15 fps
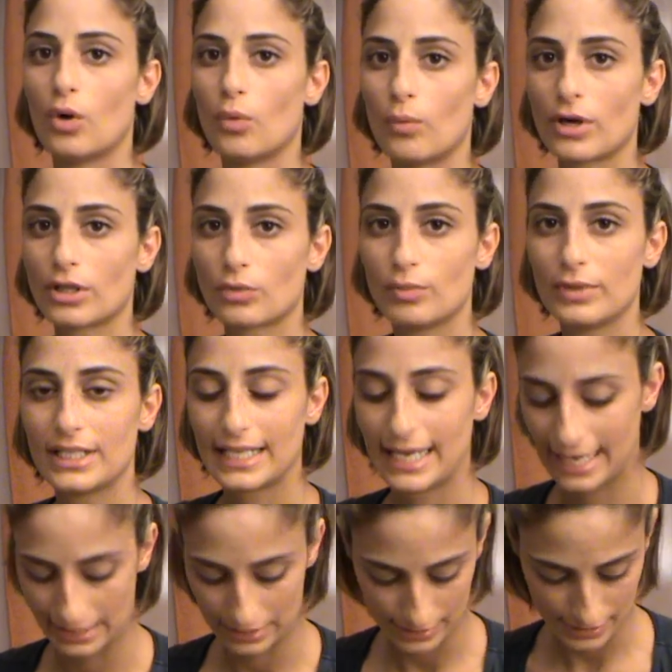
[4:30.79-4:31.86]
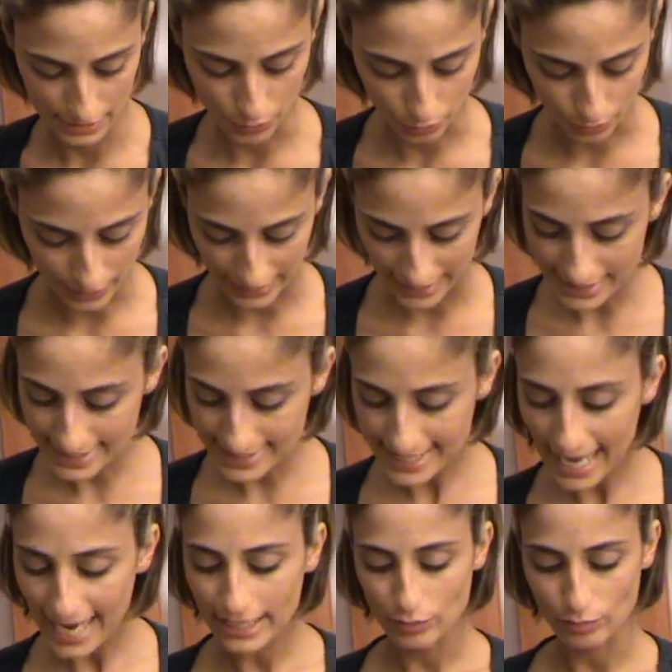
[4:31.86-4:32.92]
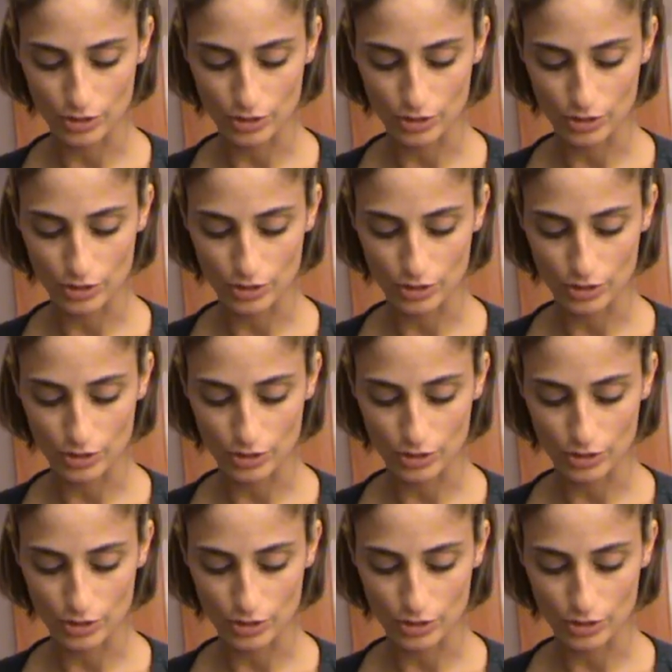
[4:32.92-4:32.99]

what we can store inside,